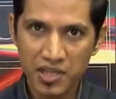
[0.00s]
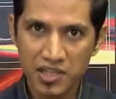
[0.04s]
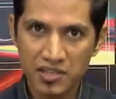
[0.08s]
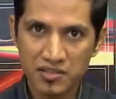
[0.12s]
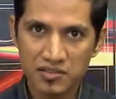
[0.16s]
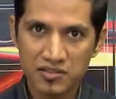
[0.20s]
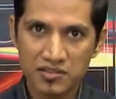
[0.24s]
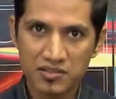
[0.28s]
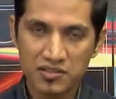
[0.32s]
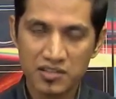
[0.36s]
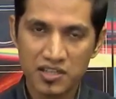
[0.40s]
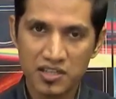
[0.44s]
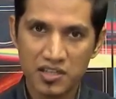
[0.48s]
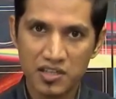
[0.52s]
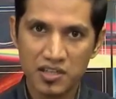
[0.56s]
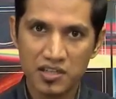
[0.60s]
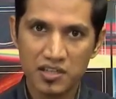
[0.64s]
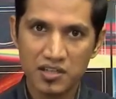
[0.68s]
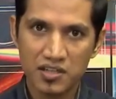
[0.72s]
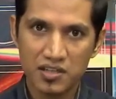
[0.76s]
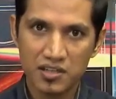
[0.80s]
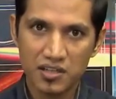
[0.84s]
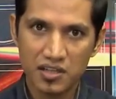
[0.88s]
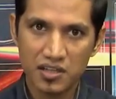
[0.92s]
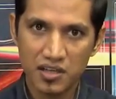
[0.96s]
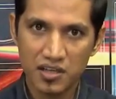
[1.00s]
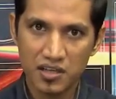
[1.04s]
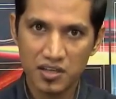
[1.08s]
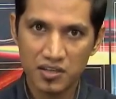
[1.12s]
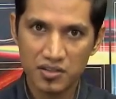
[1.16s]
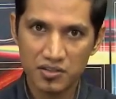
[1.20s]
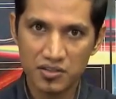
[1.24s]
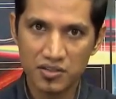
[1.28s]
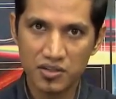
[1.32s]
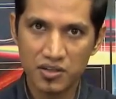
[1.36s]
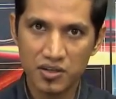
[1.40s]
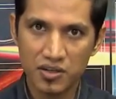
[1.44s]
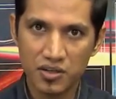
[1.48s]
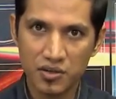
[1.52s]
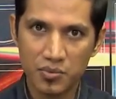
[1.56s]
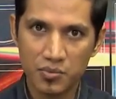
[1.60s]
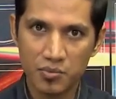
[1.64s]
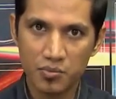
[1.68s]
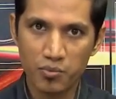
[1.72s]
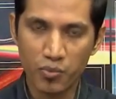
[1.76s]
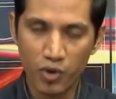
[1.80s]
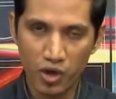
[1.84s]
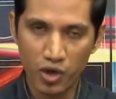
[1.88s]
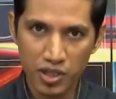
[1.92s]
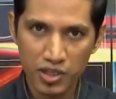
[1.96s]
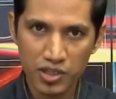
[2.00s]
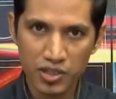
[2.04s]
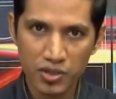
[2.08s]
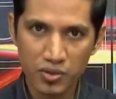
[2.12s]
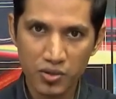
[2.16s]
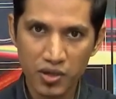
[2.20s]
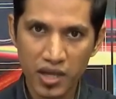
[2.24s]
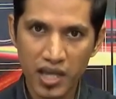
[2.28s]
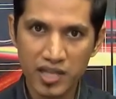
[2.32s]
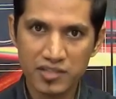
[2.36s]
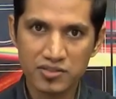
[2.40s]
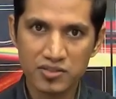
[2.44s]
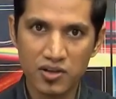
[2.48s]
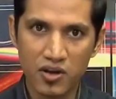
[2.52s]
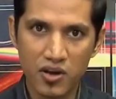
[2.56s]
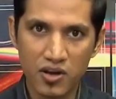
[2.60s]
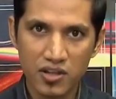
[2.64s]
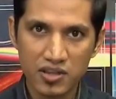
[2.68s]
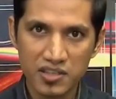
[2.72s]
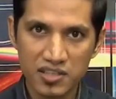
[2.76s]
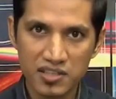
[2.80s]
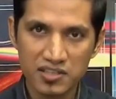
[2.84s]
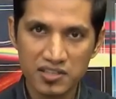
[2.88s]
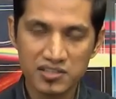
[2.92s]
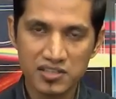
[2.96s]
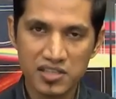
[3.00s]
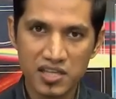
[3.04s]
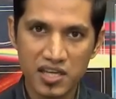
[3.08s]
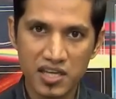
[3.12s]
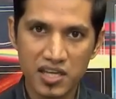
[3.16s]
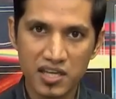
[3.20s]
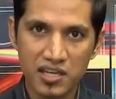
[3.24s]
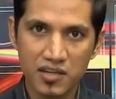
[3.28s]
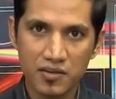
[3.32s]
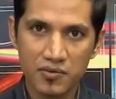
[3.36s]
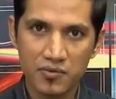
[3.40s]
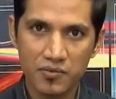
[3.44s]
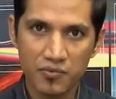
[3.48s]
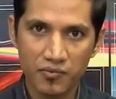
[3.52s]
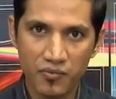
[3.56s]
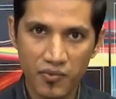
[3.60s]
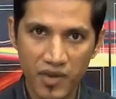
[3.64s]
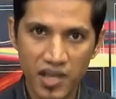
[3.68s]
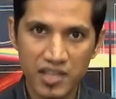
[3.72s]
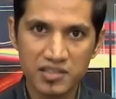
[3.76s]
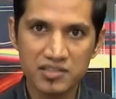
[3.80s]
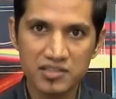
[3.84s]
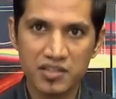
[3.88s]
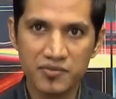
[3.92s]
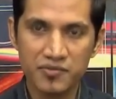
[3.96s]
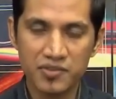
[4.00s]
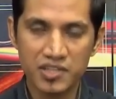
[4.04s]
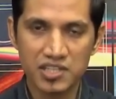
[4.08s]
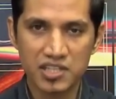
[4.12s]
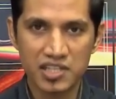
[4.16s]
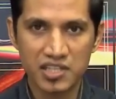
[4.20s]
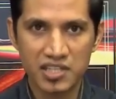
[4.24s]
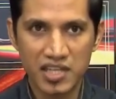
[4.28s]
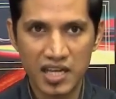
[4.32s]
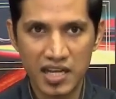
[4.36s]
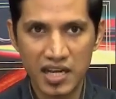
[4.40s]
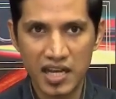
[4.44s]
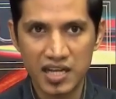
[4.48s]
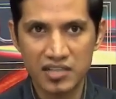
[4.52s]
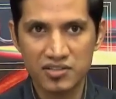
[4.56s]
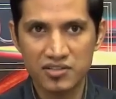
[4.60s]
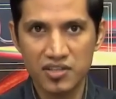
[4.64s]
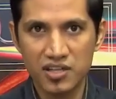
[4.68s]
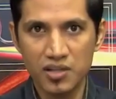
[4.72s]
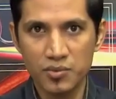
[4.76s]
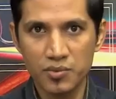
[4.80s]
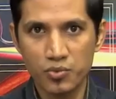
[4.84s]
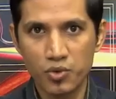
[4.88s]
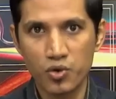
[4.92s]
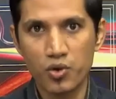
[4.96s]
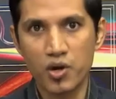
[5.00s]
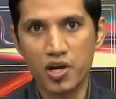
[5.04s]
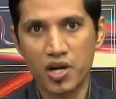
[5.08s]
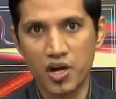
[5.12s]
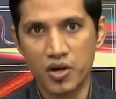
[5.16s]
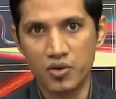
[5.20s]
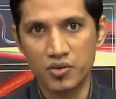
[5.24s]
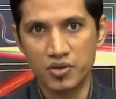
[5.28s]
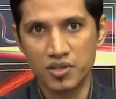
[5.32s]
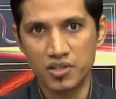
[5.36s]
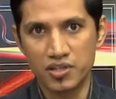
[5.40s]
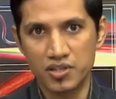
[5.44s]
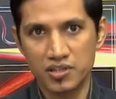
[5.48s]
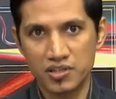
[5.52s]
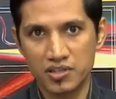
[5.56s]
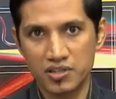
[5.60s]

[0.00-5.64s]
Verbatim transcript: means the molecule has all these 3 ways in which it can actually move around.